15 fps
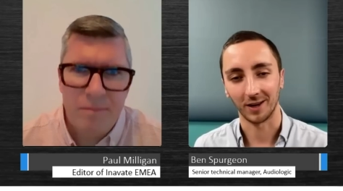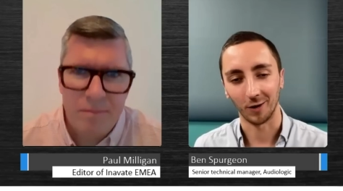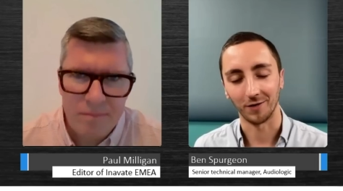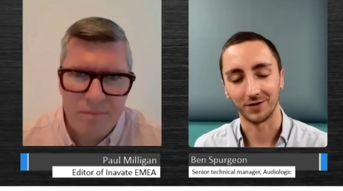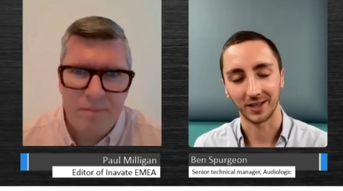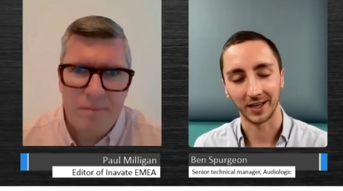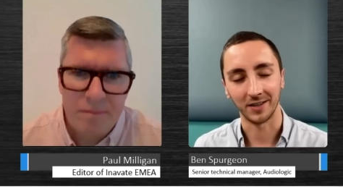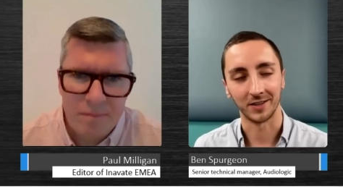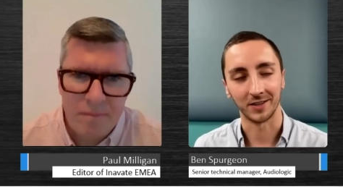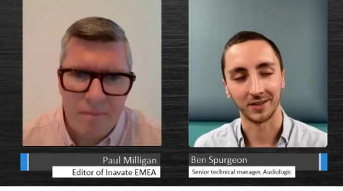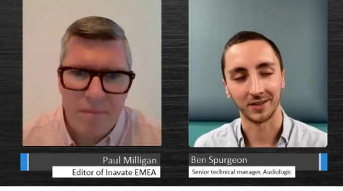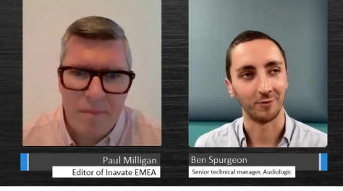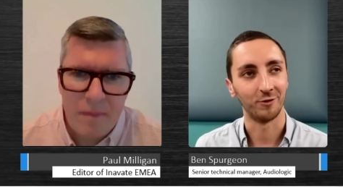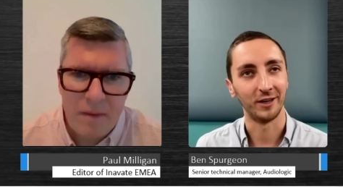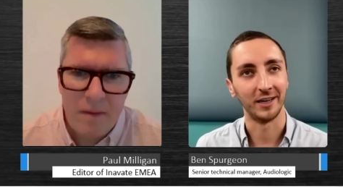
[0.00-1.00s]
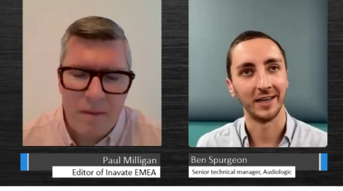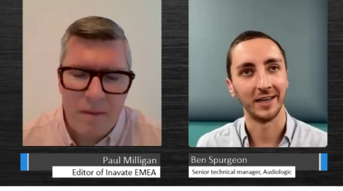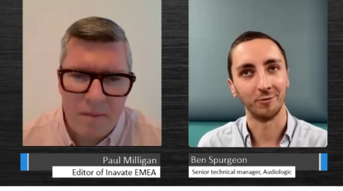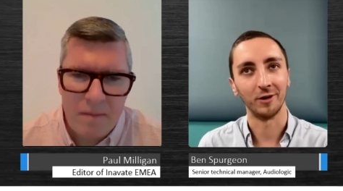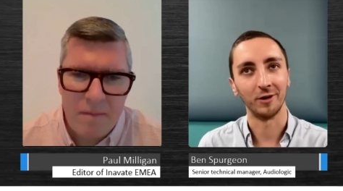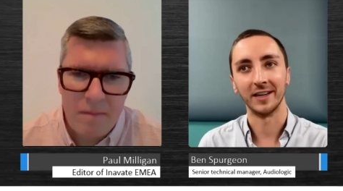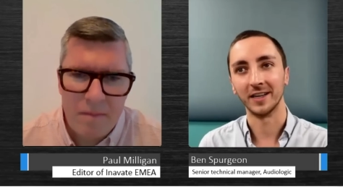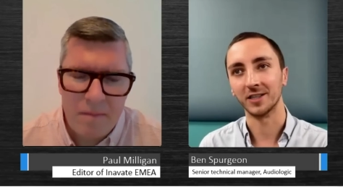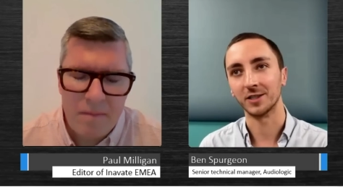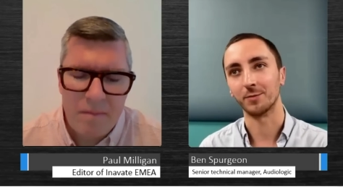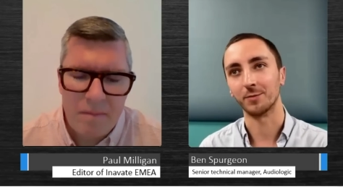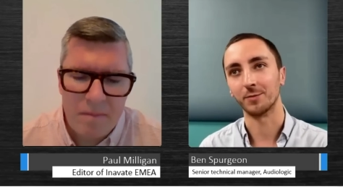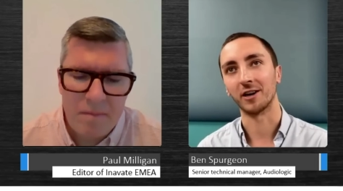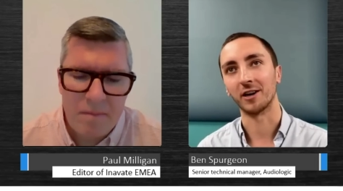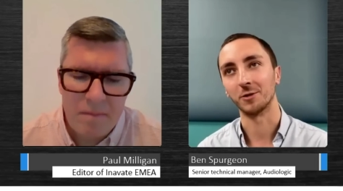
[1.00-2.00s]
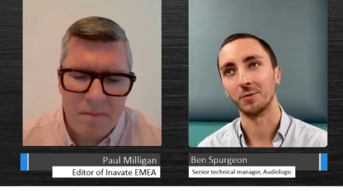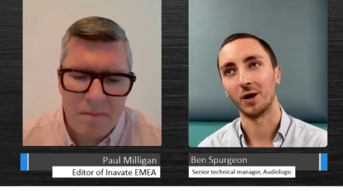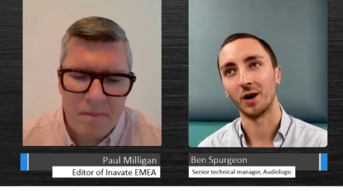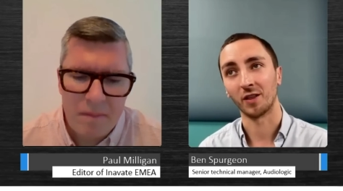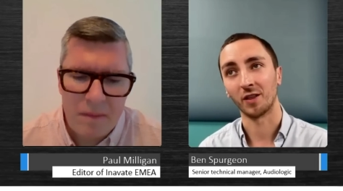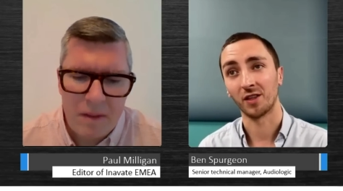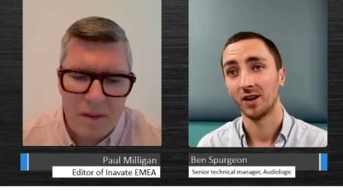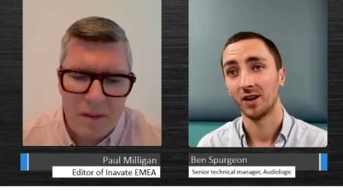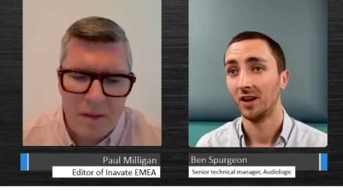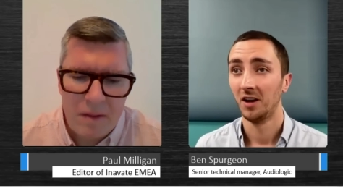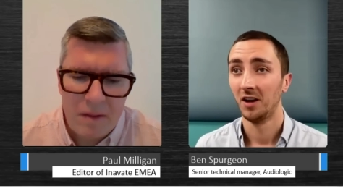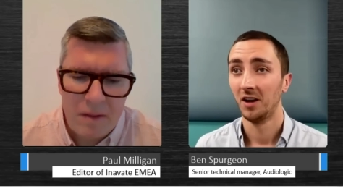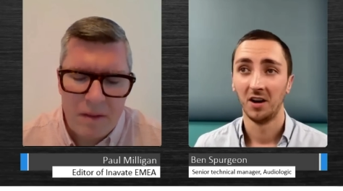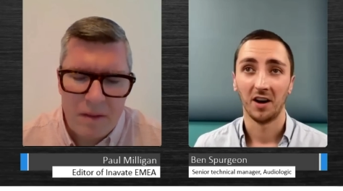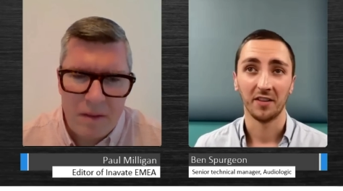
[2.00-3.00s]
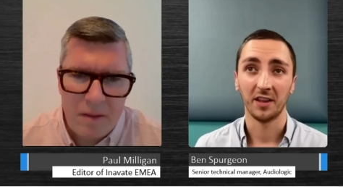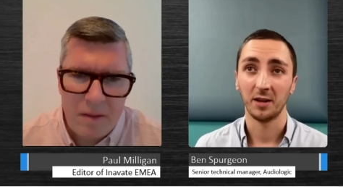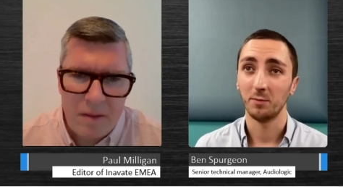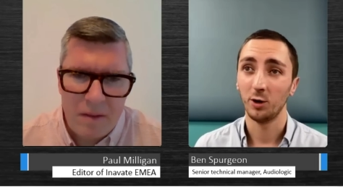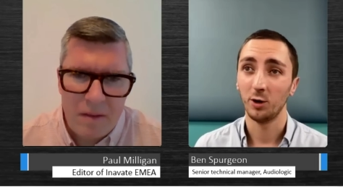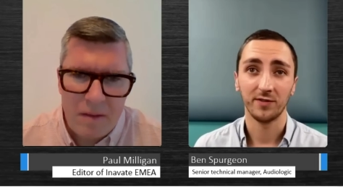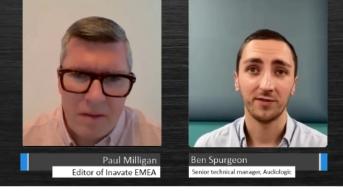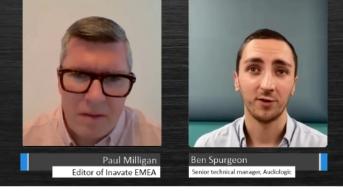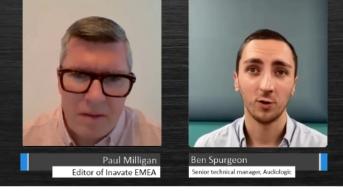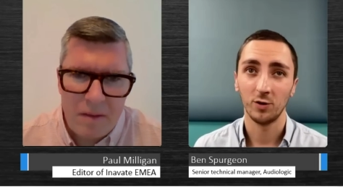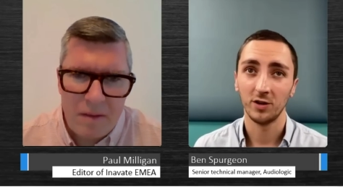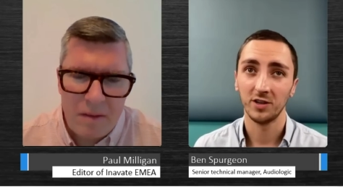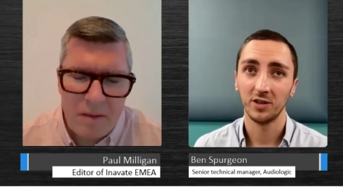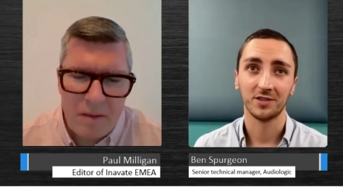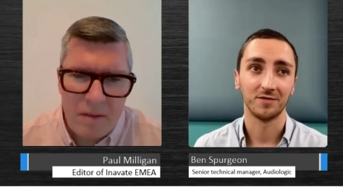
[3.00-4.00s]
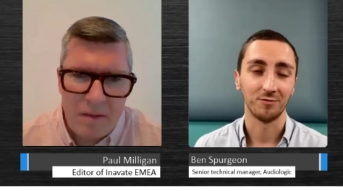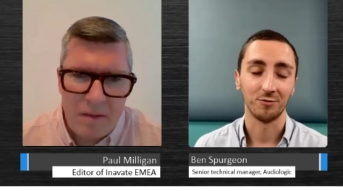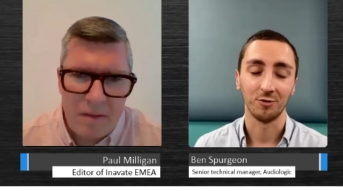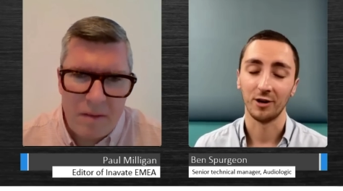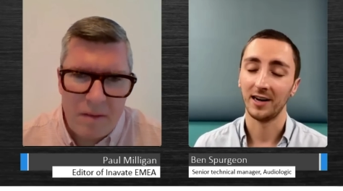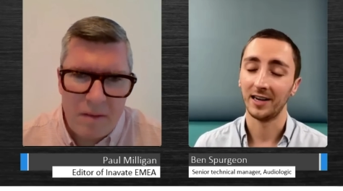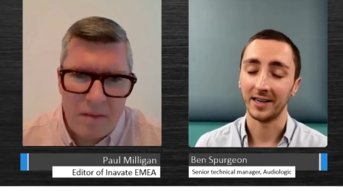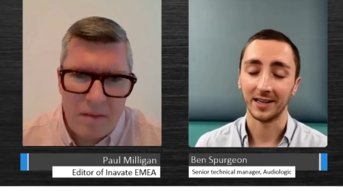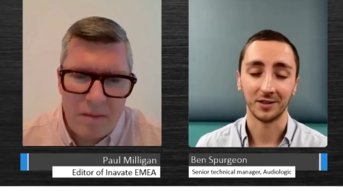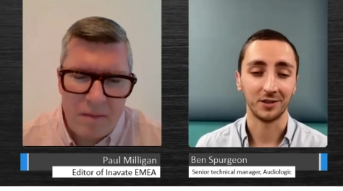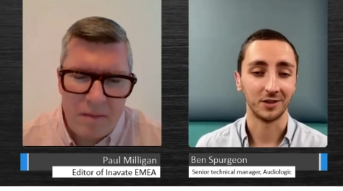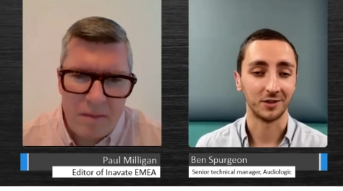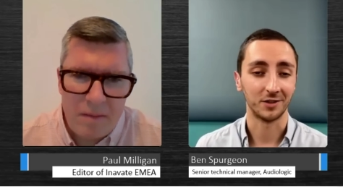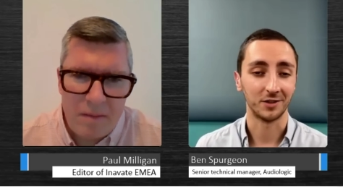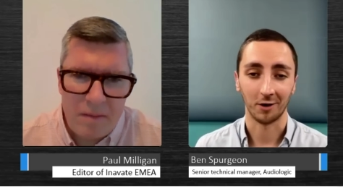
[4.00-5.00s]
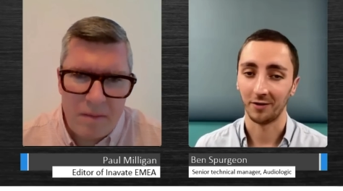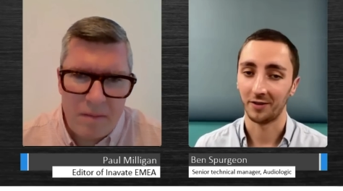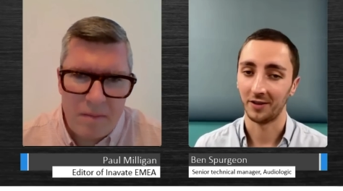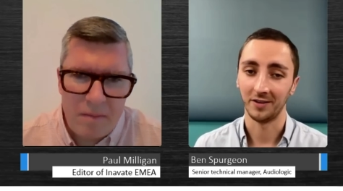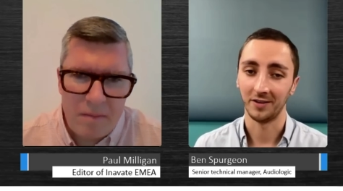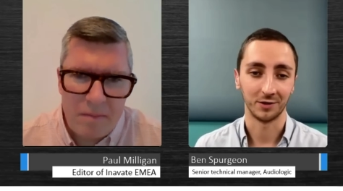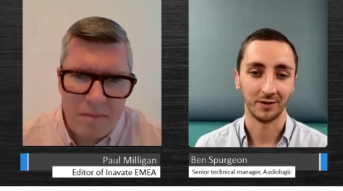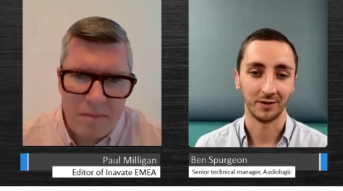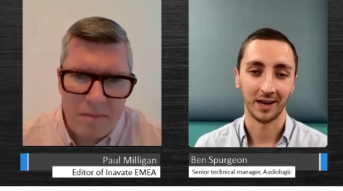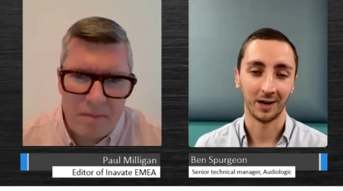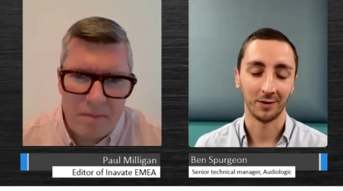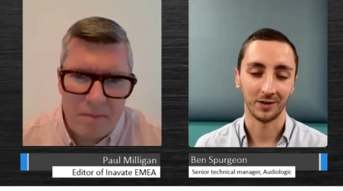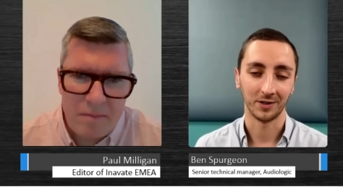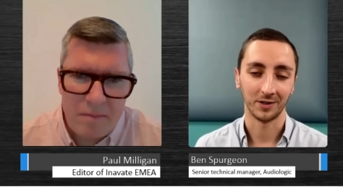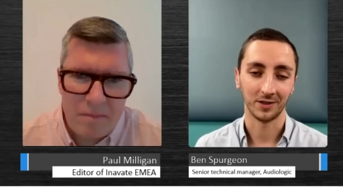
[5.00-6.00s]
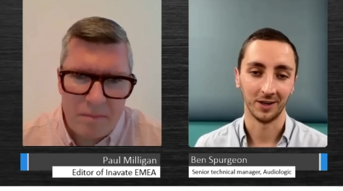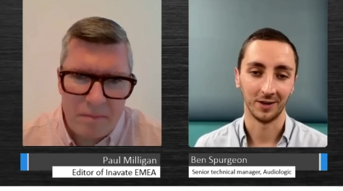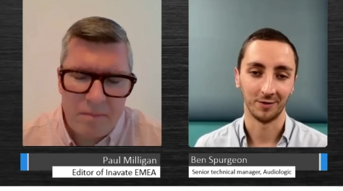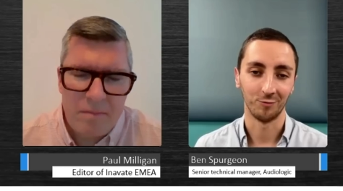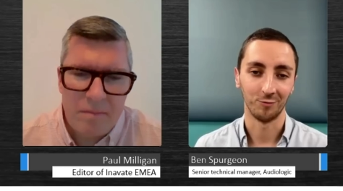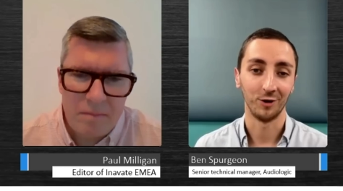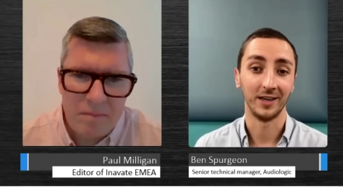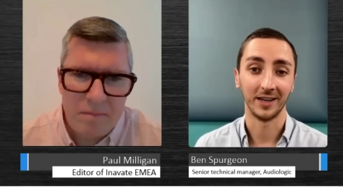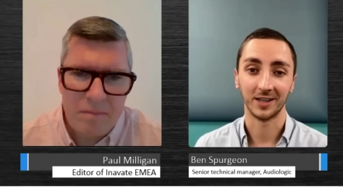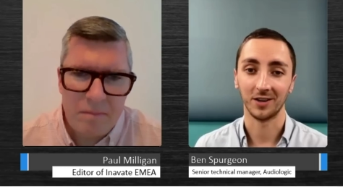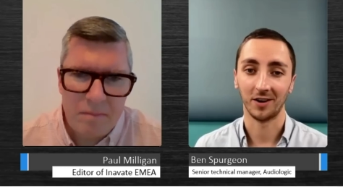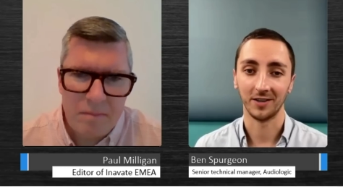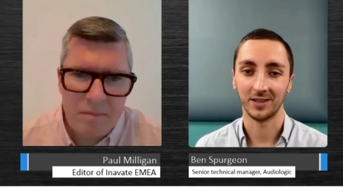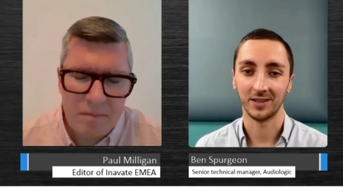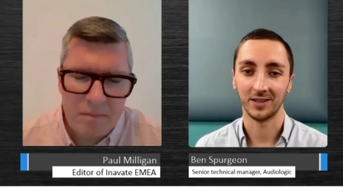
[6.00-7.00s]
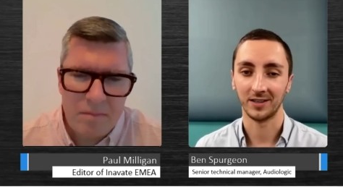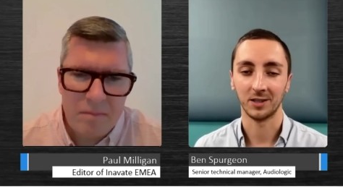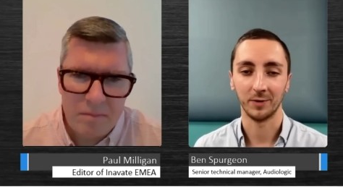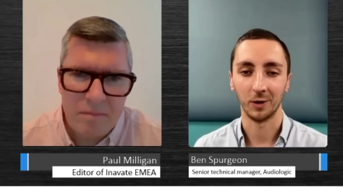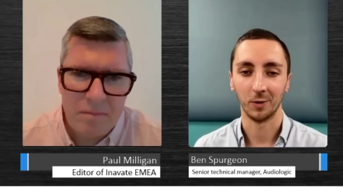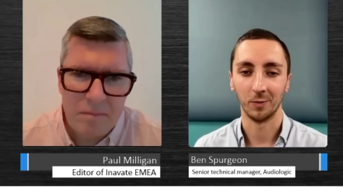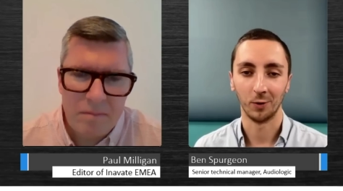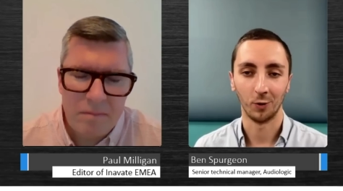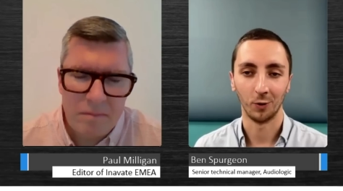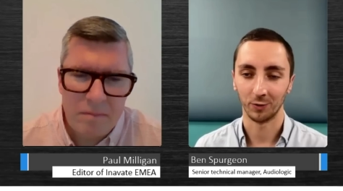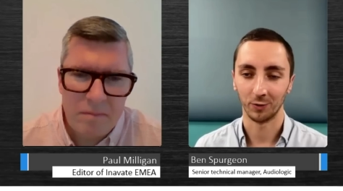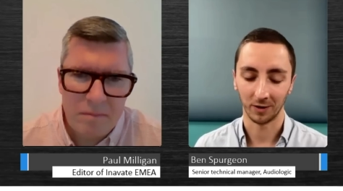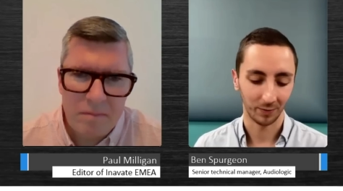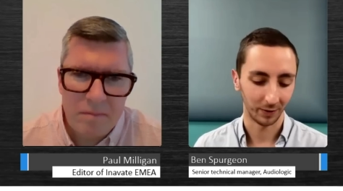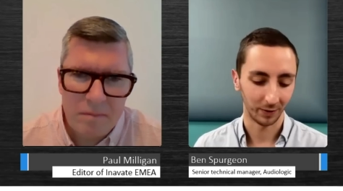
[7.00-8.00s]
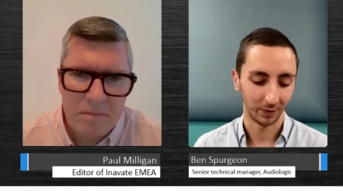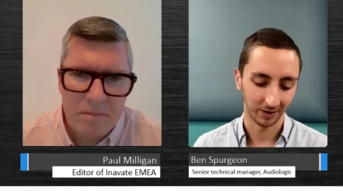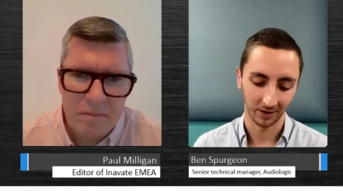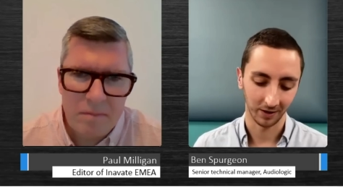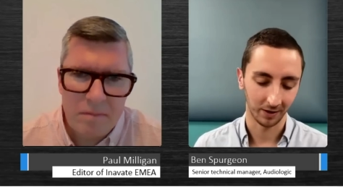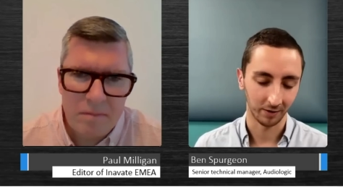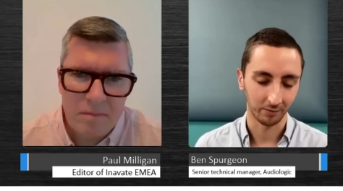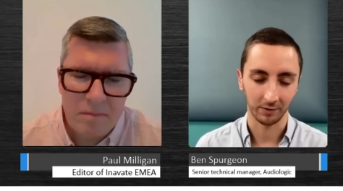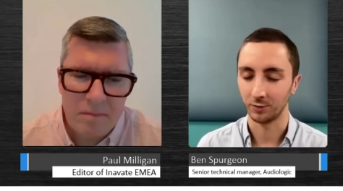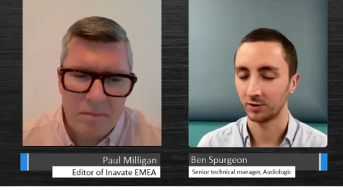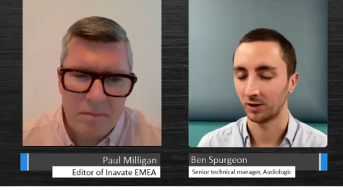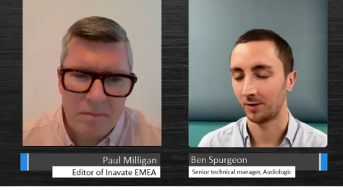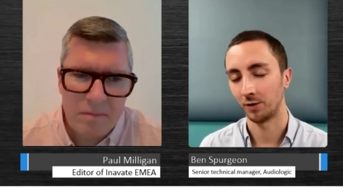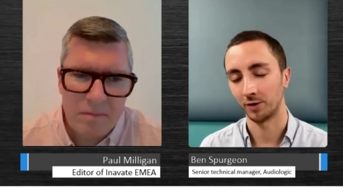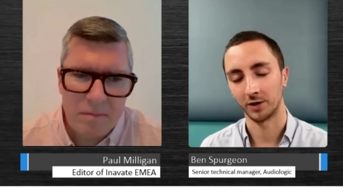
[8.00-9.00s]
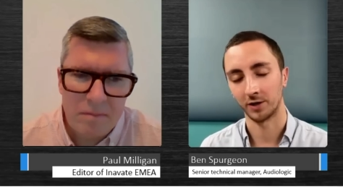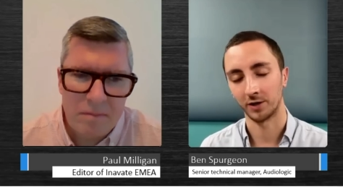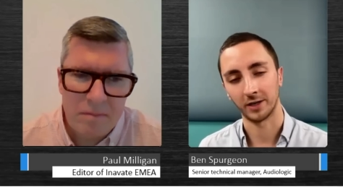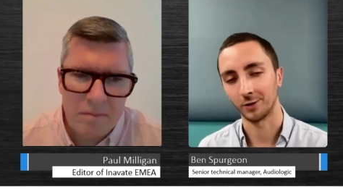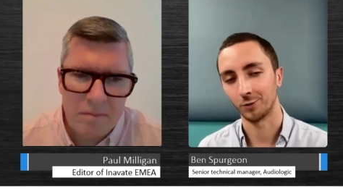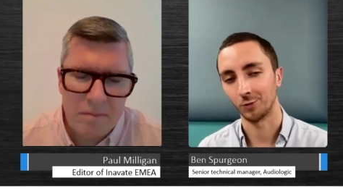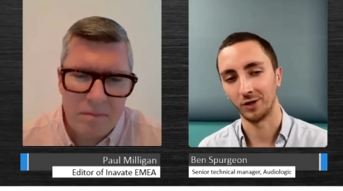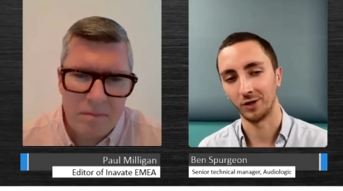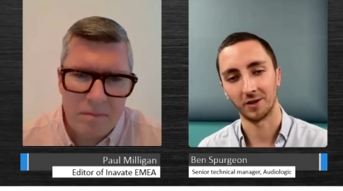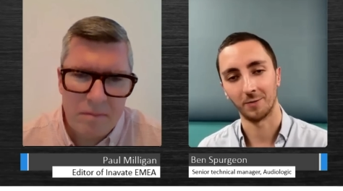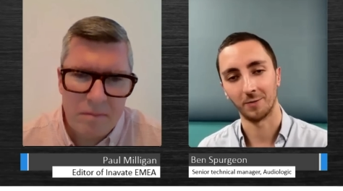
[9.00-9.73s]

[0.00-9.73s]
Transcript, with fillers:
Speaker 1: a lot of sense. So it really, really is a progression path. I think moving forwards, really, it's just a growth industry now. It's a really exciting thing to be on board with, but the the real time monitoring and all the other